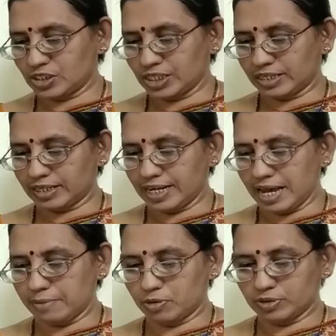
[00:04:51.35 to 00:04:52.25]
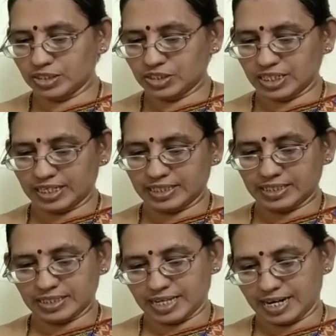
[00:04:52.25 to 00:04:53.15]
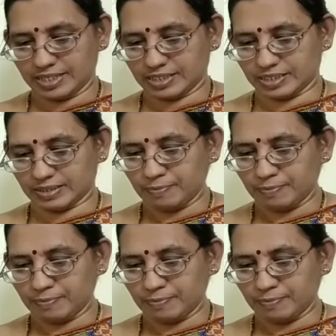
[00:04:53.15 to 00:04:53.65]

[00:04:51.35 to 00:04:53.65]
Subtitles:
gently above the children's heads.